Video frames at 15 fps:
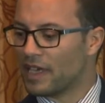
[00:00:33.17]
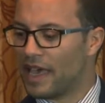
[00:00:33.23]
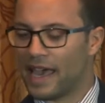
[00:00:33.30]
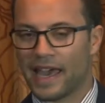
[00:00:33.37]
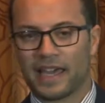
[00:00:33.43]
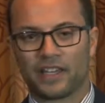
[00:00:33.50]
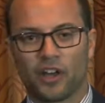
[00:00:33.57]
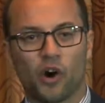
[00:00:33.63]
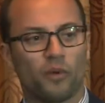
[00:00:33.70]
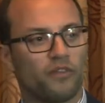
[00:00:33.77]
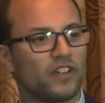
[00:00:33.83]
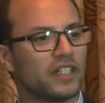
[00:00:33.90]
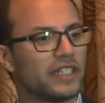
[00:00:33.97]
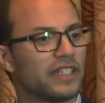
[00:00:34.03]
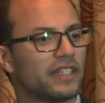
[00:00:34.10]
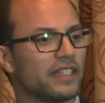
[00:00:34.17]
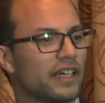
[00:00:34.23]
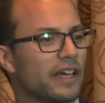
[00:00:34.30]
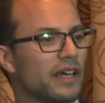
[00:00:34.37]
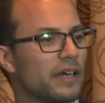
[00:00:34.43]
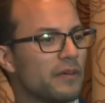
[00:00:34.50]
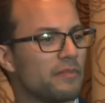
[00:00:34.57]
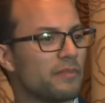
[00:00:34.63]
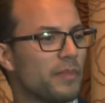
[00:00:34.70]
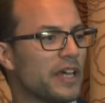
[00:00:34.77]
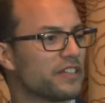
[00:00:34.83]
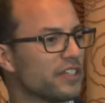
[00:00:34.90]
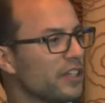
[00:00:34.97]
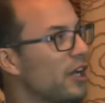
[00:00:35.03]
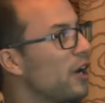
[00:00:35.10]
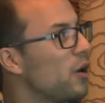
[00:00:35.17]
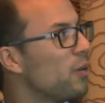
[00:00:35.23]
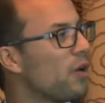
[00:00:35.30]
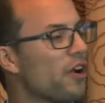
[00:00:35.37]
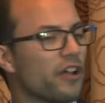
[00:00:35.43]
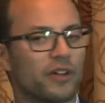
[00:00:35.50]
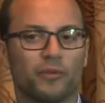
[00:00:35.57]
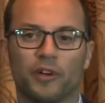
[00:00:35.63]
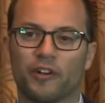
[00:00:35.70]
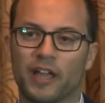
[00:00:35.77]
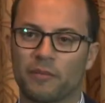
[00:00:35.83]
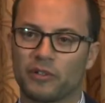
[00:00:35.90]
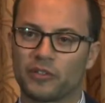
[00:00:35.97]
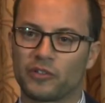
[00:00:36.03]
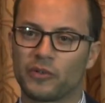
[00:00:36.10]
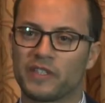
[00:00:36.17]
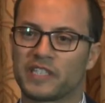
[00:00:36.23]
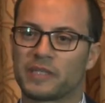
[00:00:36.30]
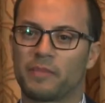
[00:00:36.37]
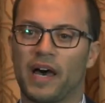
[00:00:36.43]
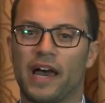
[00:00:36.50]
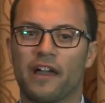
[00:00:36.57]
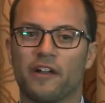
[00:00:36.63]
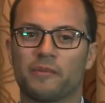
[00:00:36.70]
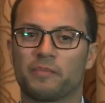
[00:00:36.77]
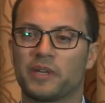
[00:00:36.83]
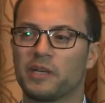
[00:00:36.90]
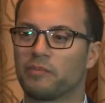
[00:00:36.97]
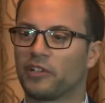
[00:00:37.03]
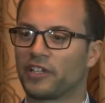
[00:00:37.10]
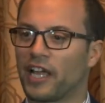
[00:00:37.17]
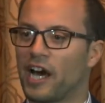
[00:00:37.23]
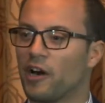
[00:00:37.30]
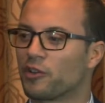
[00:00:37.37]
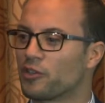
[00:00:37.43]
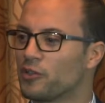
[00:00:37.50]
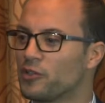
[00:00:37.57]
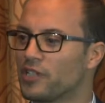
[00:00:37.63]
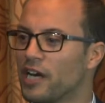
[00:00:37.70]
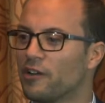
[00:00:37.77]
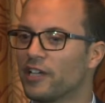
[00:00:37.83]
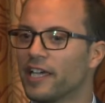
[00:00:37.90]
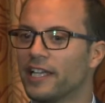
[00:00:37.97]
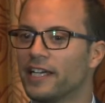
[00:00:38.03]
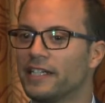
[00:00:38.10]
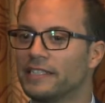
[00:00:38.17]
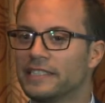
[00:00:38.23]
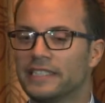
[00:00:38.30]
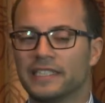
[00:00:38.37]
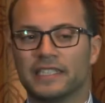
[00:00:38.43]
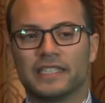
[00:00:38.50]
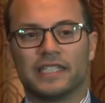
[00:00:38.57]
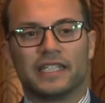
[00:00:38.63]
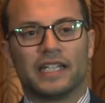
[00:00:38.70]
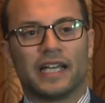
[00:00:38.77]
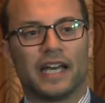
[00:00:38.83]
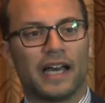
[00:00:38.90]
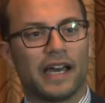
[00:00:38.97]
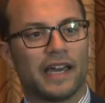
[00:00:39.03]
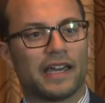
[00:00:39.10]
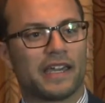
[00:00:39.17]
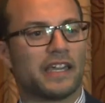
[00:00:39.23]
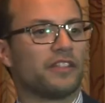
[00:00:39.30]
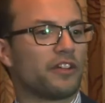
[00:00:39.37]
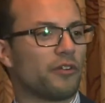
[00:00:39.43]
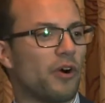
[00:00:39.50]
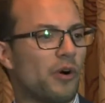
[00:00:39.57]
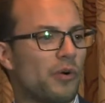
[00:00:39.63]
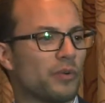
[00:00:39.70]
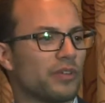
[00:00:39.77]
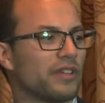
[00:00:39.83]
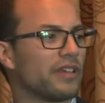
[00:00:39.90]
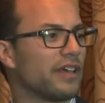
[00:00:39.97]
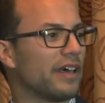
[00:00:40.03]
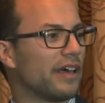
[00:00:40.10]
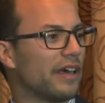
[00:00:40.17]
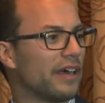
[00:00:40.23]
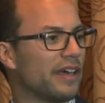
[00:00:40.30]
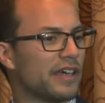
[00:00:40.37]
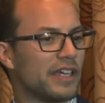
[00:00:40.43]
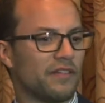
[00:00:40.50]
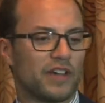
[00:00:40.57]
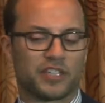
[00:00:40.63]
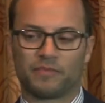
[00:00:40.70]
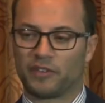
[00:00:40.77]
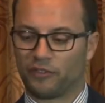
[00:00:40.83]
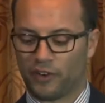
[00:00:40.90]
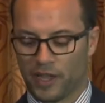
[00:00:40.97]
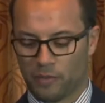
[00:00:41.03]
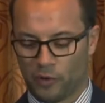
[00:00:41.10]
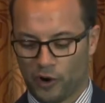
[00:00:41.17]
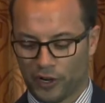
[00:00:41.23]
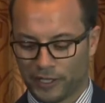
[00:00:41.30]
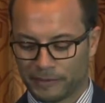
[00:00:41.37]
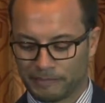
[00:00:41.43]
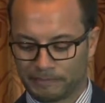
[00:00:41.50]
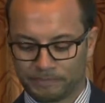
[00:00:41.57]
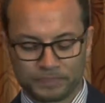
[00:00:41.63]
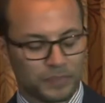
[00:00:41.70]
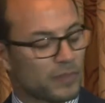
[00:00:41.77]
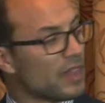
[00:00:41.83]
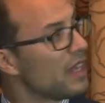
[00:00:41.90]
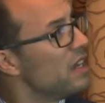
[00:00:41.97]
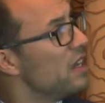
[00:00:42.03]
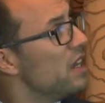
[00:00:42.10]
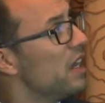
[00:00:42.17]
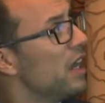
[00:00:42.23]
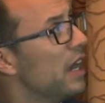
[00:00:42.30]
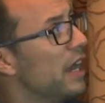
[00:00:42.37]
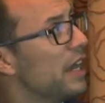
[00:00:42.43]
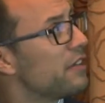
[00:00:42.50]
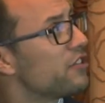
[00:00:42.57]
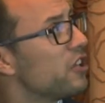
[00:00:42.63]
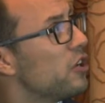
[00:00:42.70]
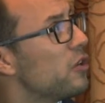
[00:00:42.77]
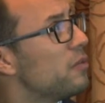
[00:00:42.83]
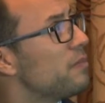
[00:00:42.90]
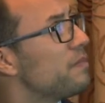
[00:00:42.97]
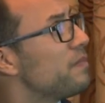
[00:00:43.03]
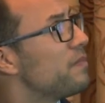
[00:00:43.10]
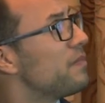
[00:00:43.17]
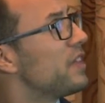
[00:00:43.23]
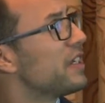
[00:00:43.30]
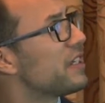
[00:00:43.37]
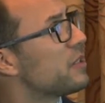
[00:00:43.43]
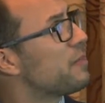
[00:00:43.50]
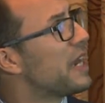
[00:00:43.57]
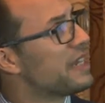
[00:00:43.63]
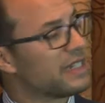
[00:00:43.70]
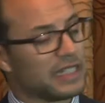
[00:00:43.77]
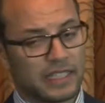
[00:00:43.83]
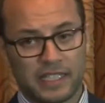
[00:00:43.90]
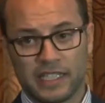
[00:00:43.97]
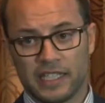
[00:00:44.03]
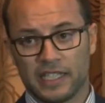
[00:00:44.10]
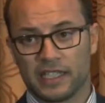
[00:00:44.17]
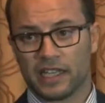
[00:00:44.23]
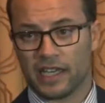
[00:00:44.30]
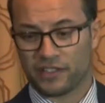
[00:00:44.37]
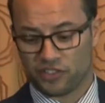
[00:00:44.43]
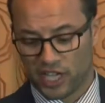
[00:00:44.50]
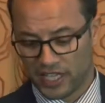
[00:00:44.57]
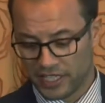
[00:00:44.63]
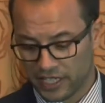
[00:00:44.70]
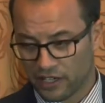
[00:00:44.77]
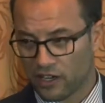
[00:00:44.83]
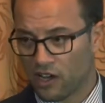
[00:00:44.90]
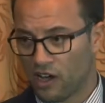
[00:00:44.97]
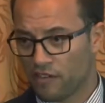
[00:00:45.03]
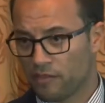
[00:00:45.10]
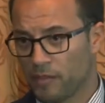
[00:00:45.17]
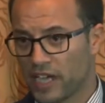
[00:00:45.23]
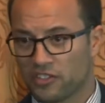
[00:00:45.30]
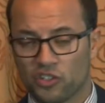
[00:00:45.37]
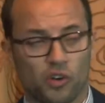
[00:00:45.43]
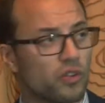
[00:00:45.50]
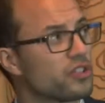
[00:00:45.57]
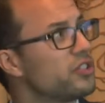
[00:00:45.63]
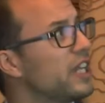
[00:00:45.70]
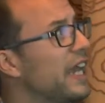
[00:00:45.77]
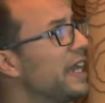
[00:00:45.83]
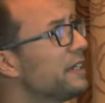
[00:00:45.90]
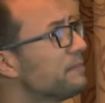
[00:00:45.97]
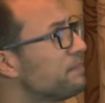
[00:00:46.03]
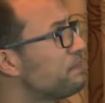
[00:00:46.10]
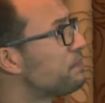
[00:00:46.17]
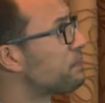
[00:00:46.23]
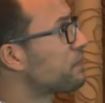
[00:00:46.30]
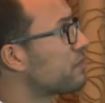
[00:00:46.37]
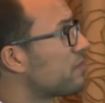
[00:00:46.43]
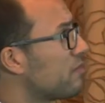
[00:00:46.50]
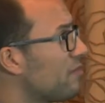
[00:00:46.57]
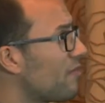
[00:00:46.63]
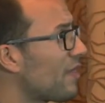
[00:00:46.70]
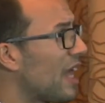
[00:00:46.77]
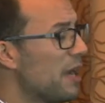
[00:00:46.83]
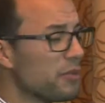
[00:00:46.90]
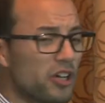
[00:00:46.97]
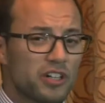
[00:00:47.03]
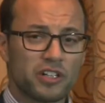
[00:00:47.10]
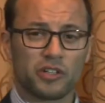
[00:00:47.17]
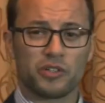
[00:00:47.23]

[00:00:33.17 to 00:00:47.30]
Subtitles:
And hopefully, based on our work, we're able to inspire people on how to use our data in their own investment framework. So this is basically the agenda of my talk today. I'm going to